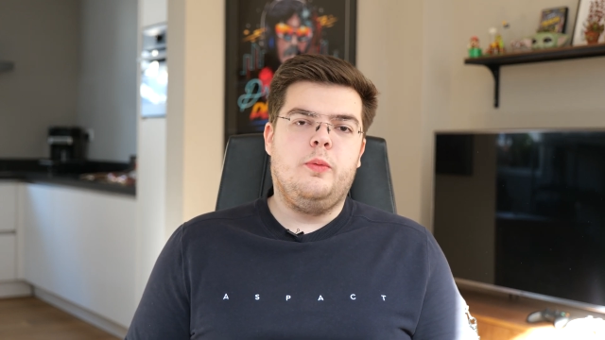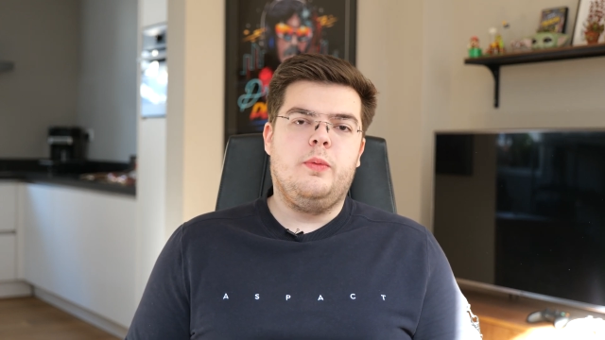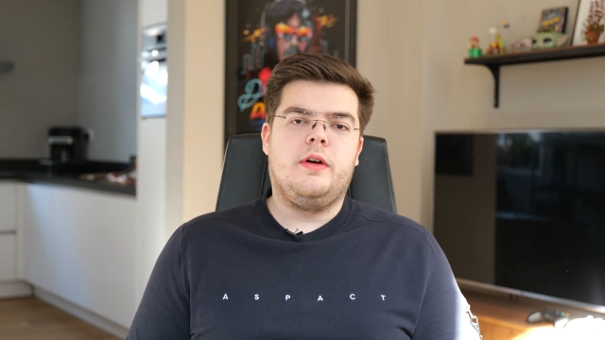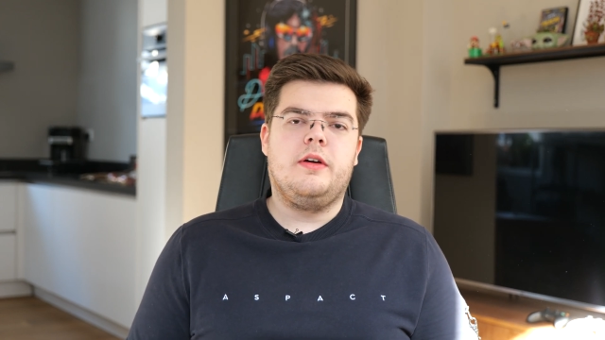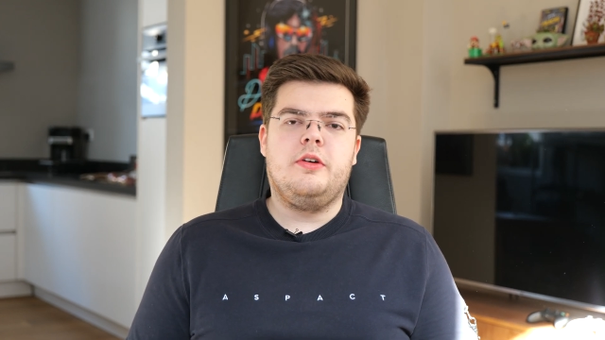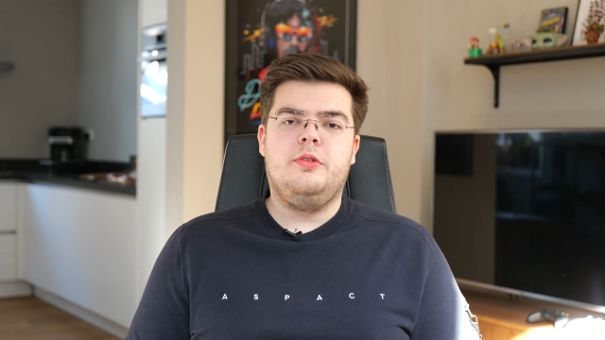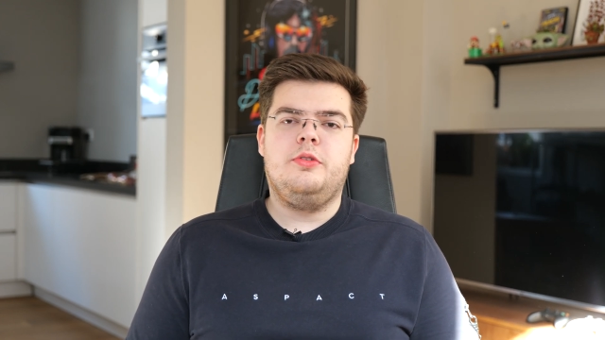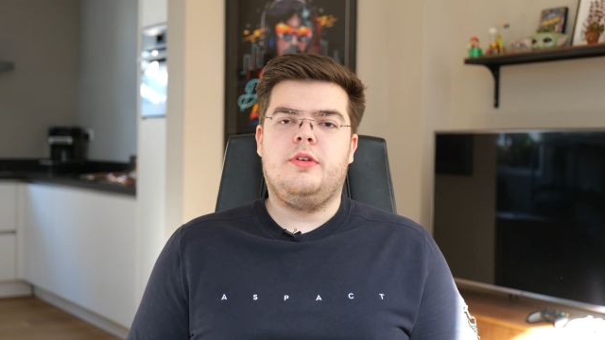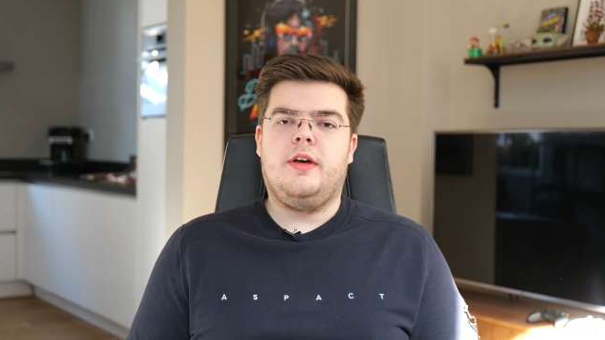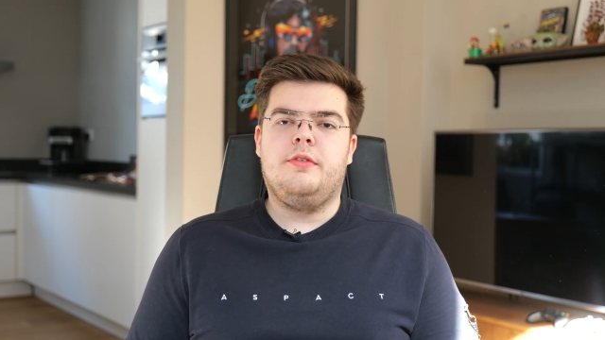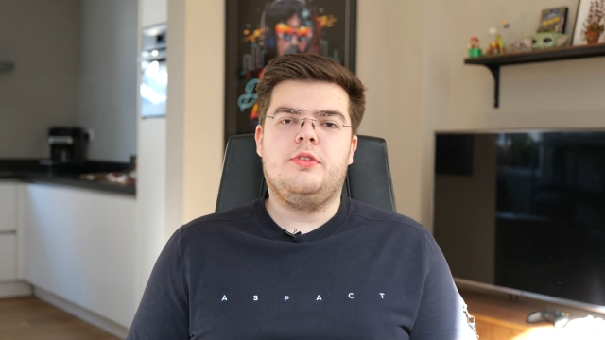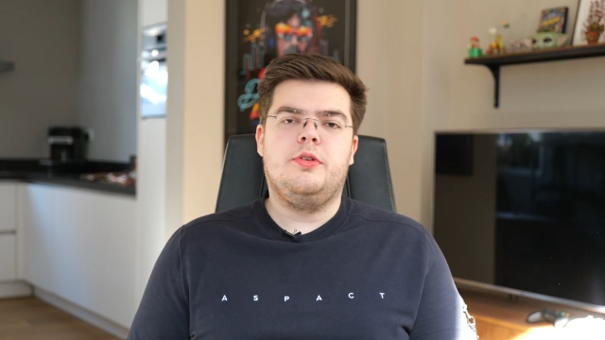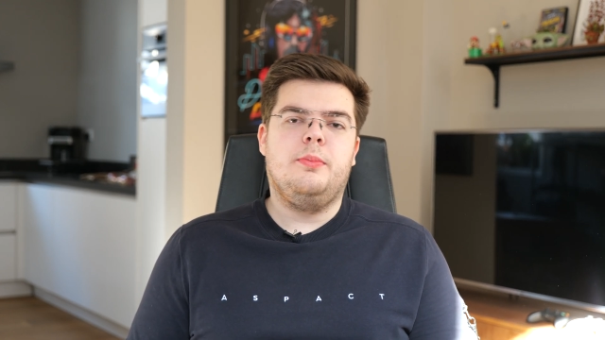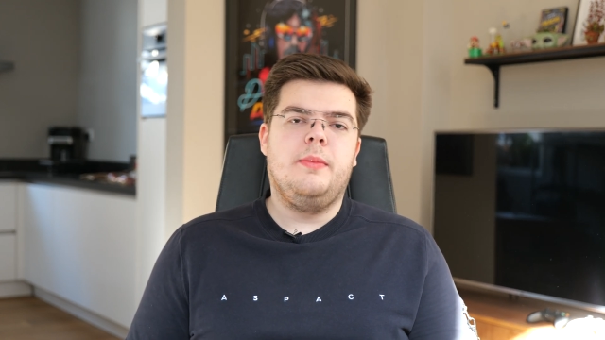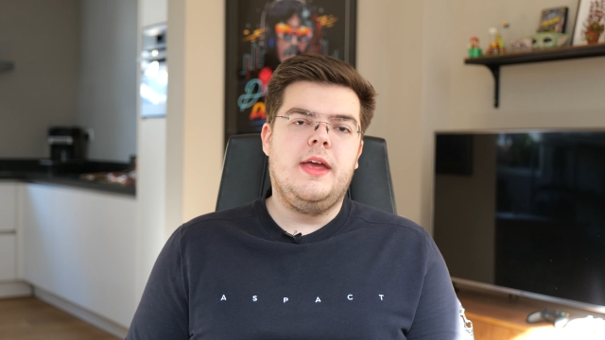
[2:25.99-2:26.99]
we're going to
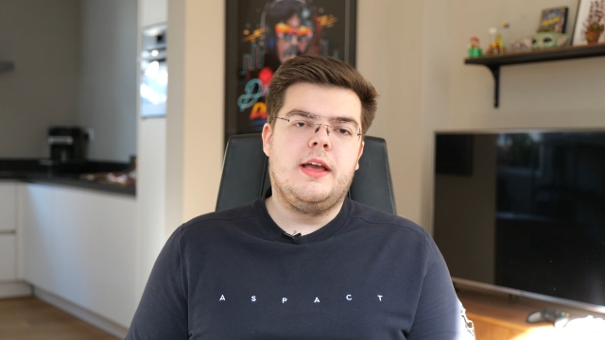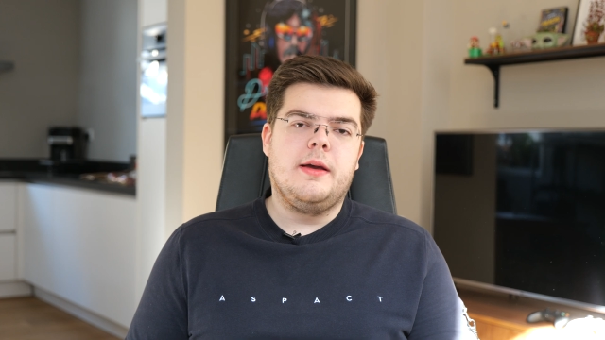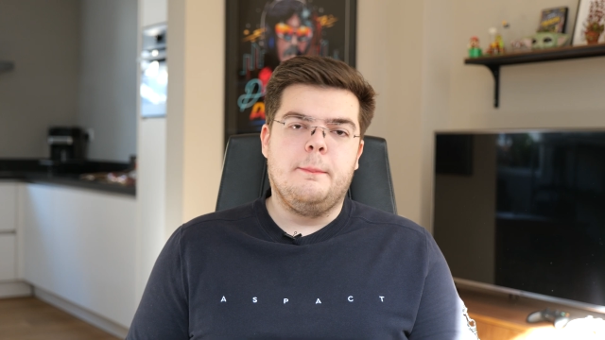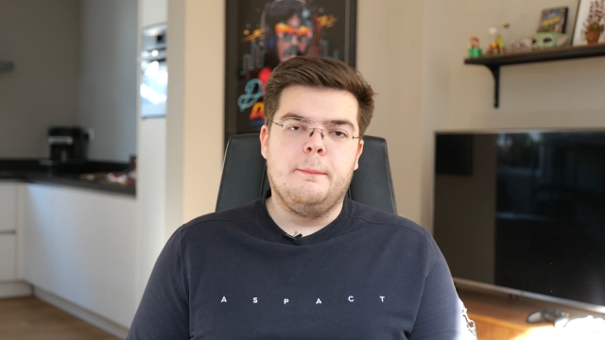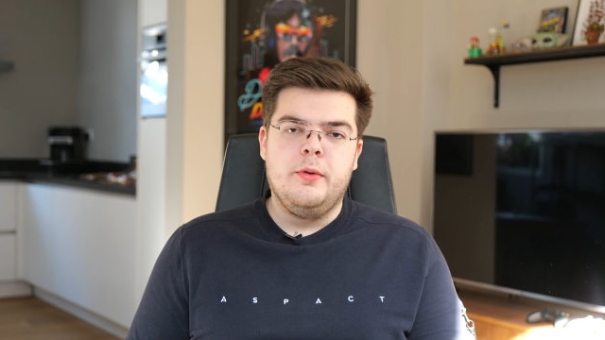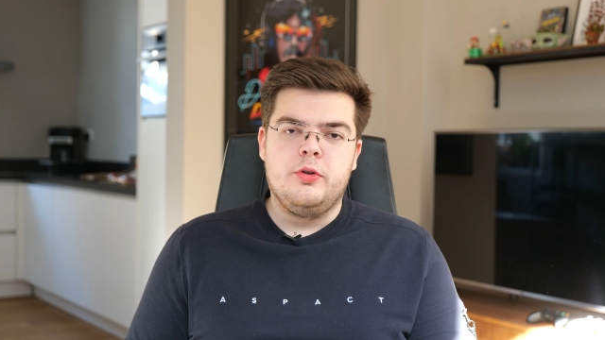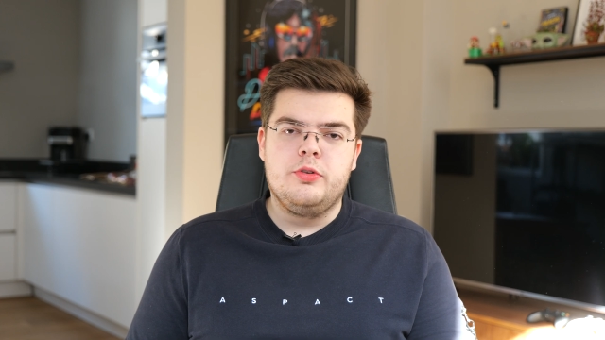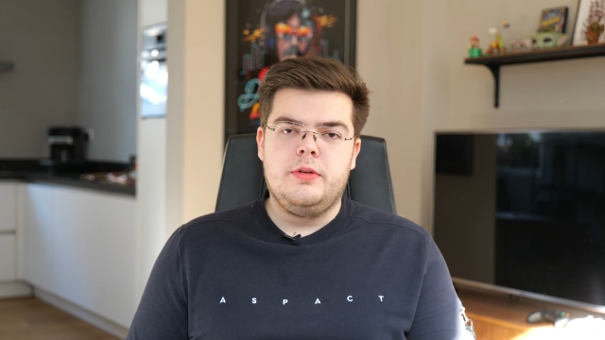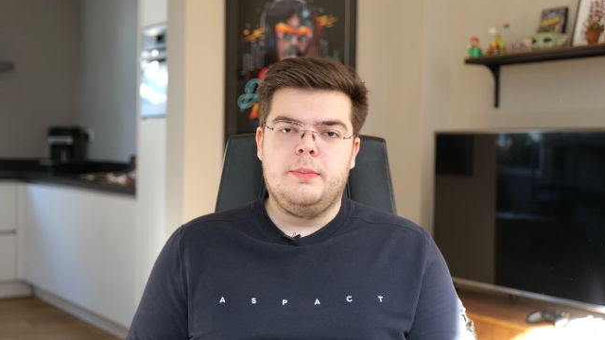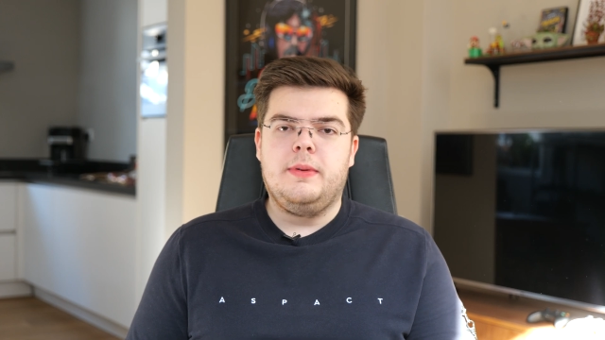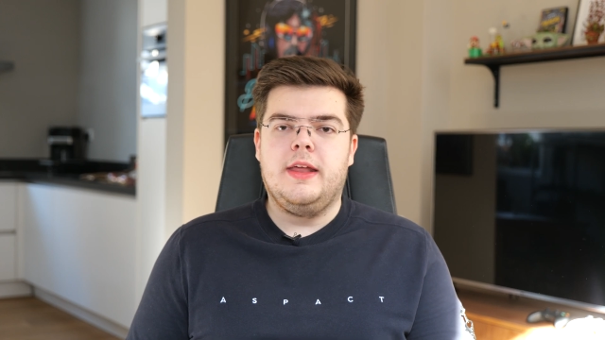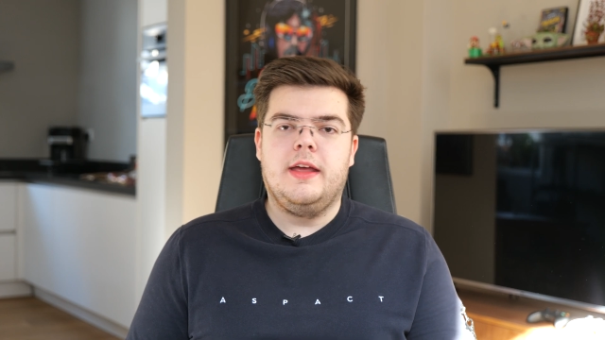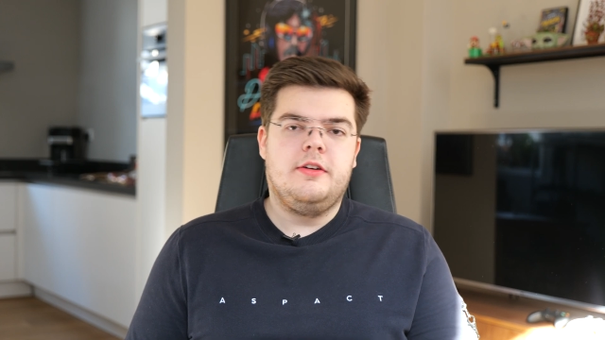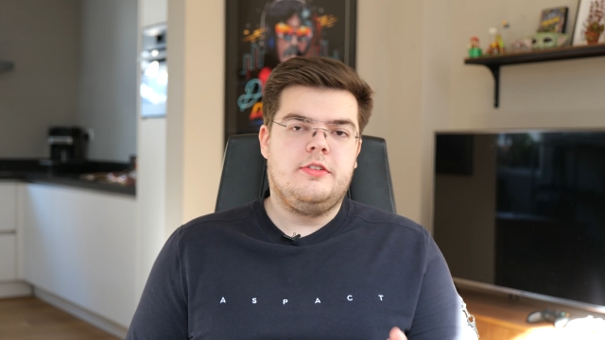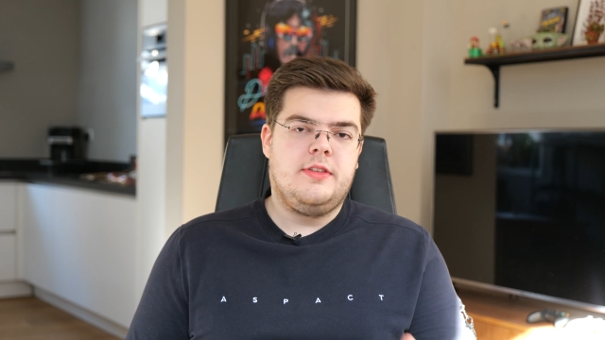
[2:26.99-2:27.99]
have to make a
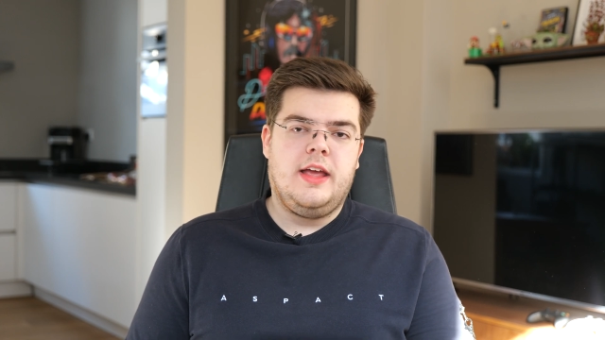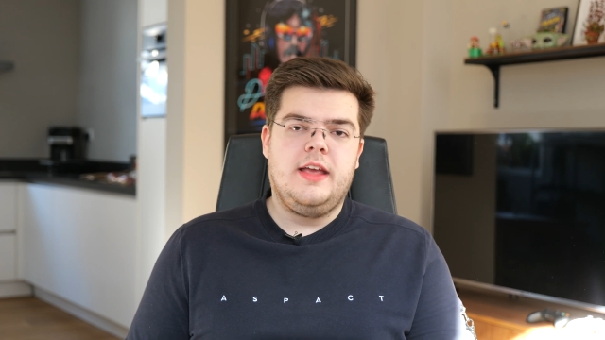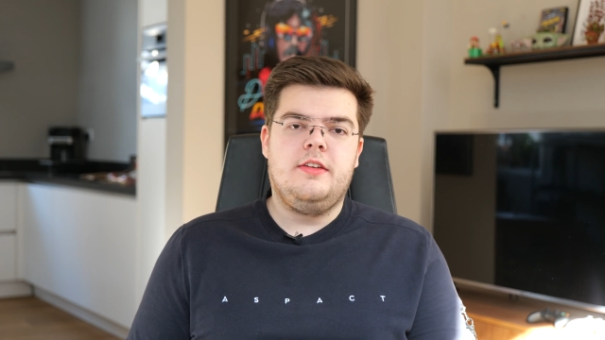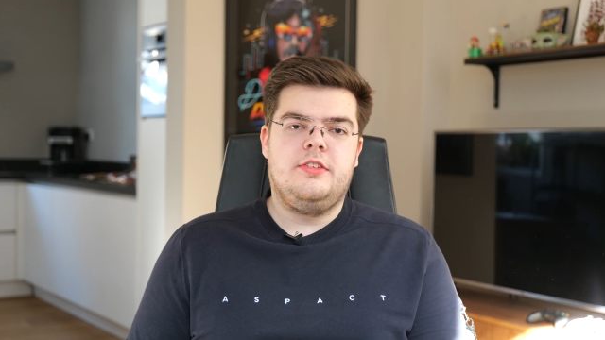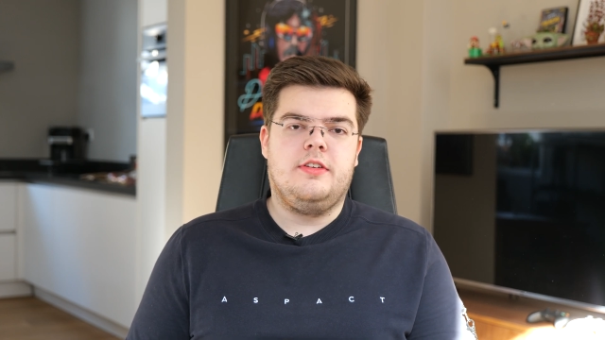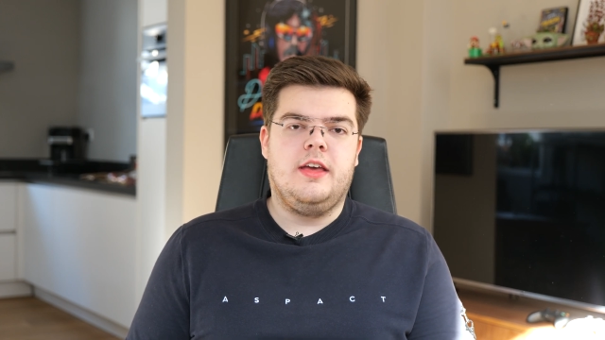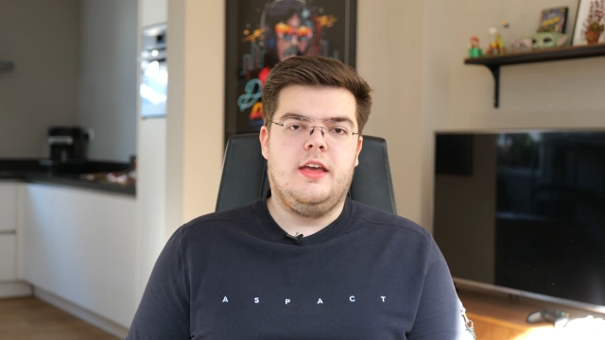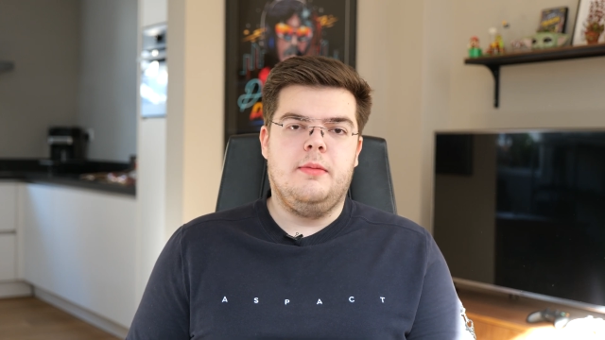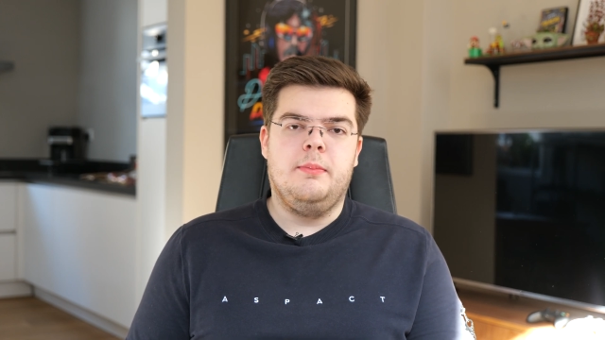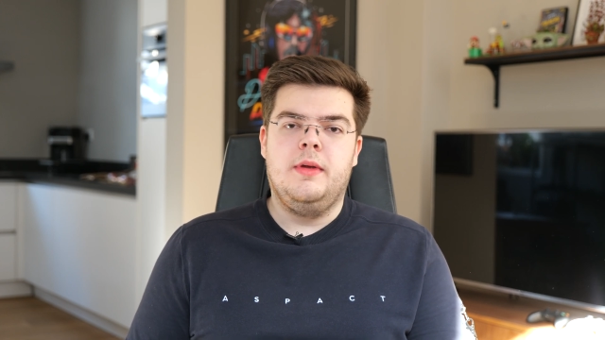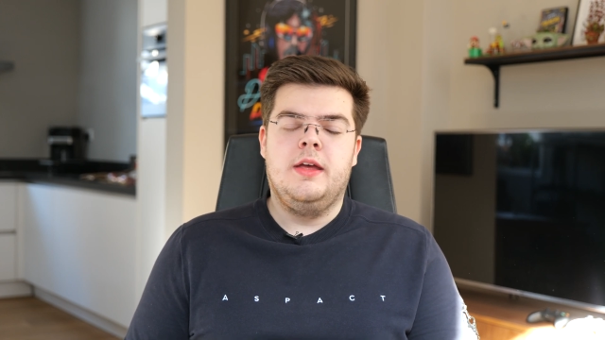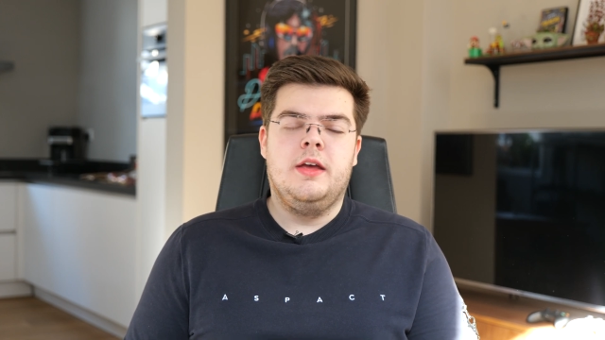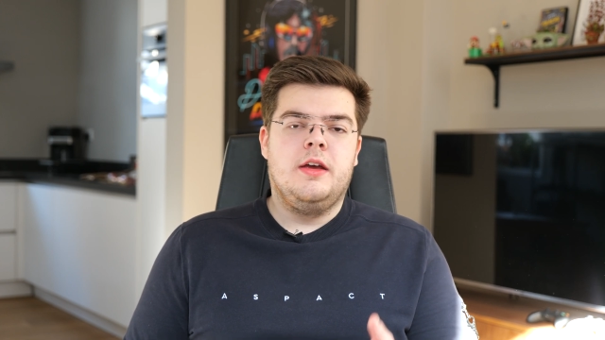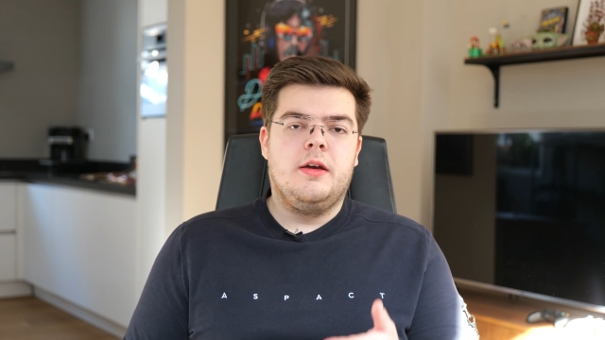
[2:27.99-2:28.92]
multiplayer tanks game.